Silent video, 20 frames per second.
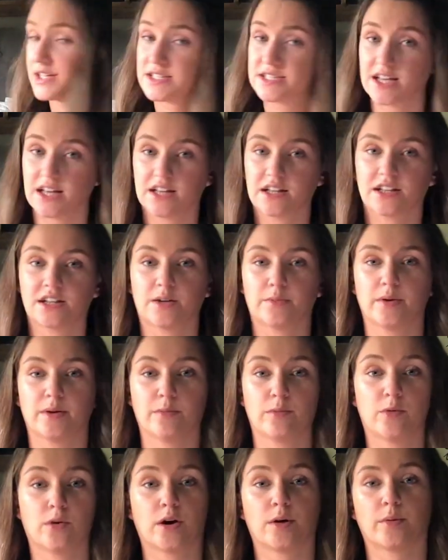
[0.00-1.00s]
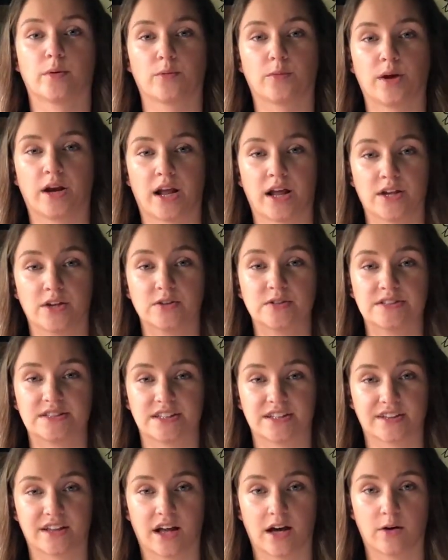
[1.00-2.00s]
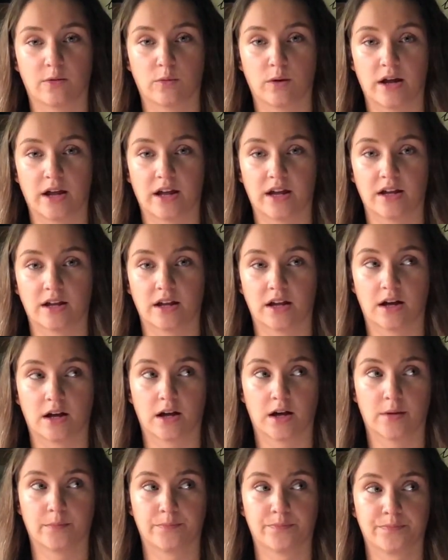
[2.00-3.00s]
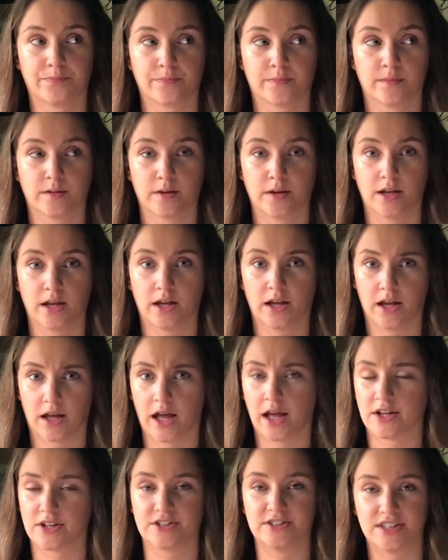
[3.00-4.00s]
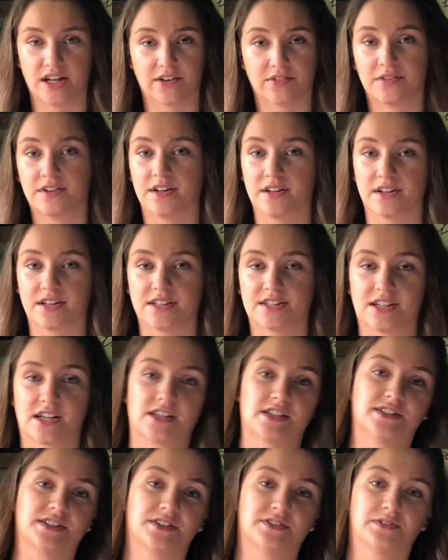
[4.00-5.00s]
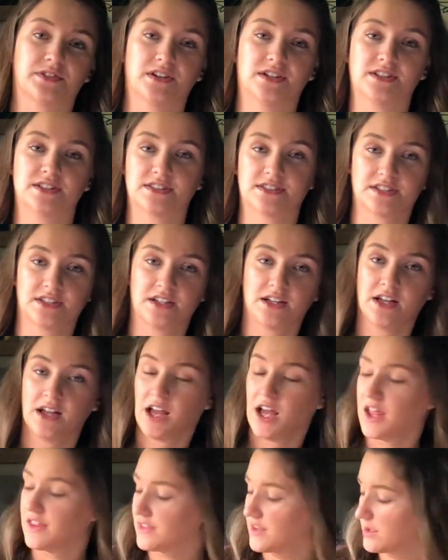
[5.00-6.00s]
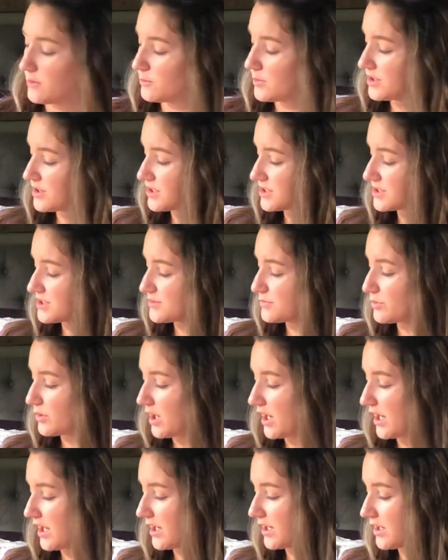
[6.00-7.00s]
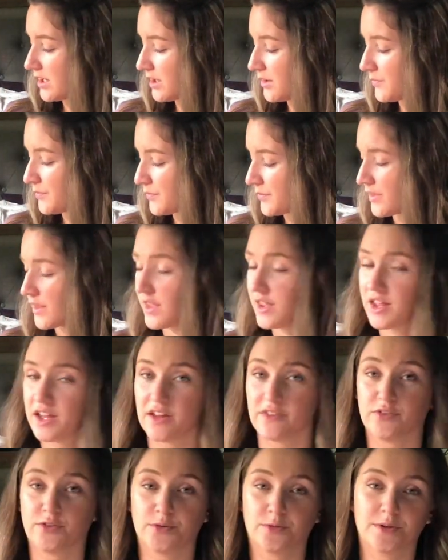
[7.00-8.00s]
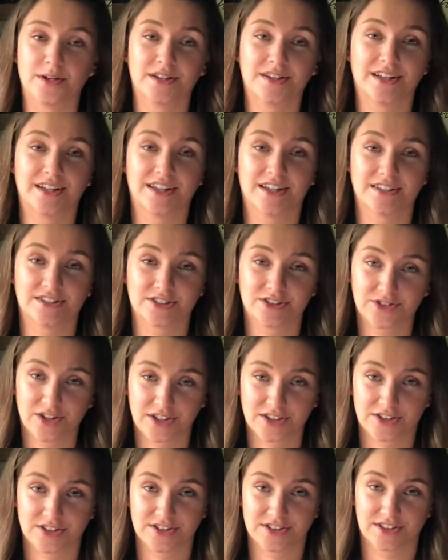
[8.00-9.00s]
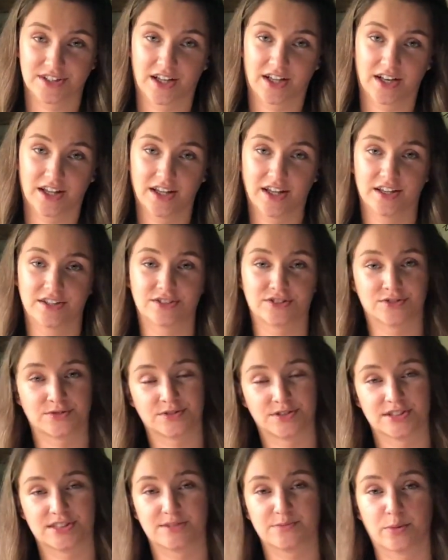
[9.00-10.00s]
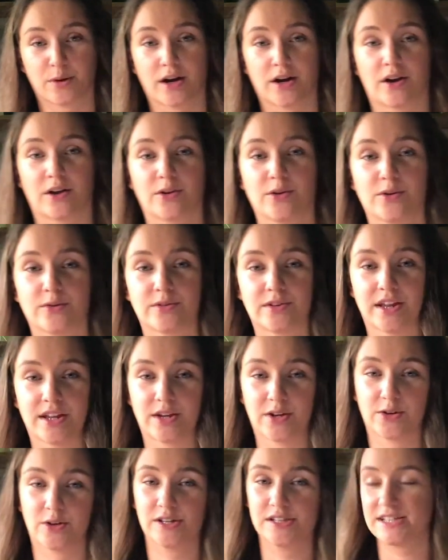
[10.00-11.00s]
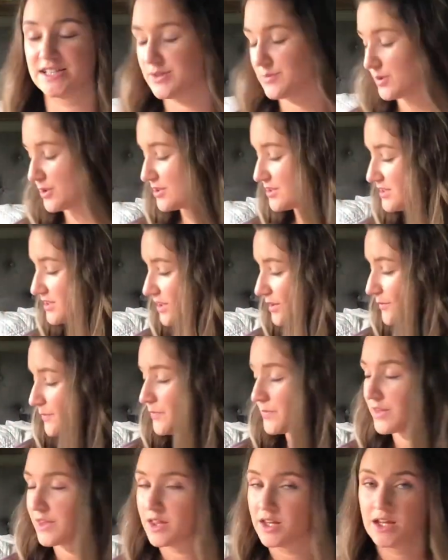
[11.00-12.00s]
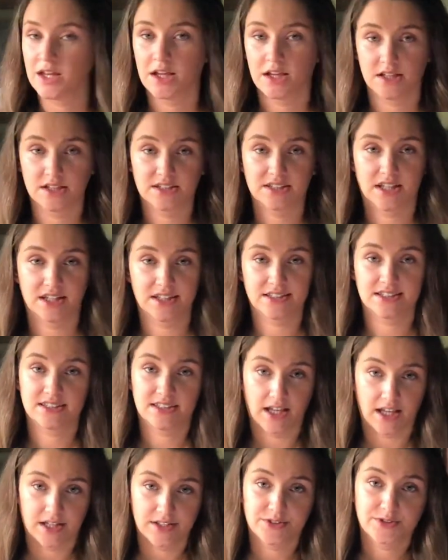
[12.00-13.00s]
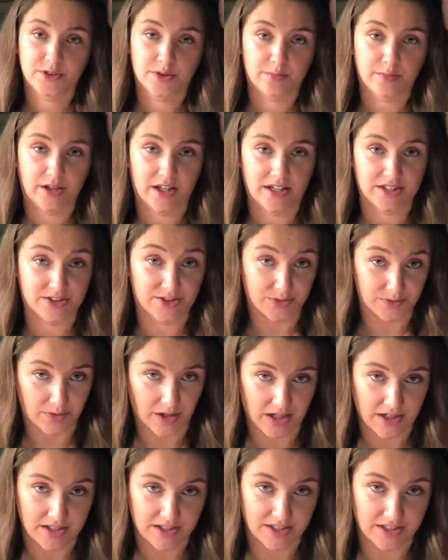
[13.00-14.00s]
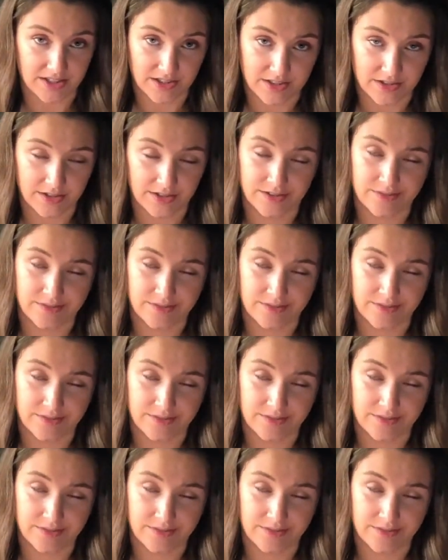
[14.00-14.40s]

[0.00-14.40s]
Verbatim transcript: take a little bit more, but when I used it that way, I could definitely tell a difference. And then with the spray, if you read the instructions on it and don't just spray it all over like a crazy person, it does say to apply it directly